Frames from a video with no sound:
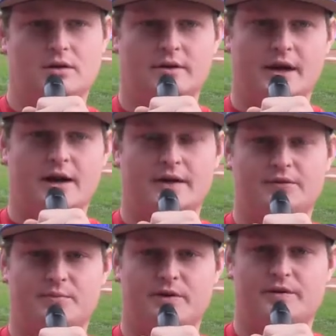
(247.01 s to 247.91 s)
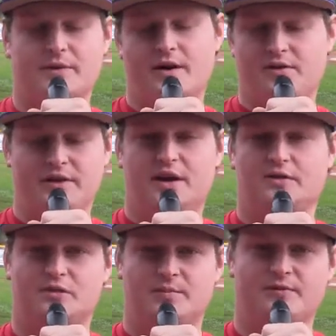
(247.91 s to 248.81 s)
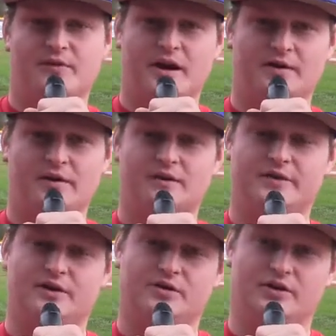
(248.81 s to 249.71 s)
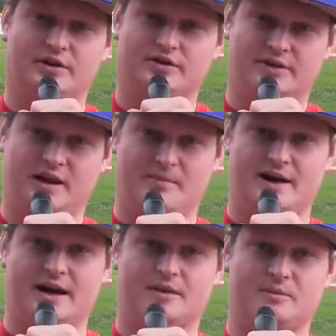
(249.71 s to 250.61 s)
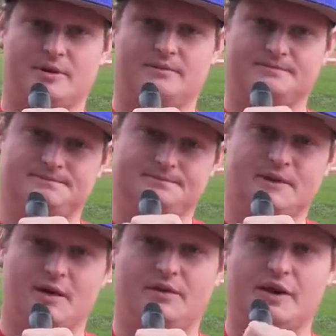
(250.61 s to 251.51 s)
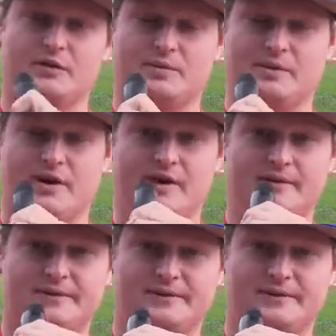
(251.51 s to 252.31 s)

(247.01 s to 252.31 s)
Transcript: Yeah, that's pretty, but everything else has been fine. The left-hand turns, I just can't back it, but everything else has been great.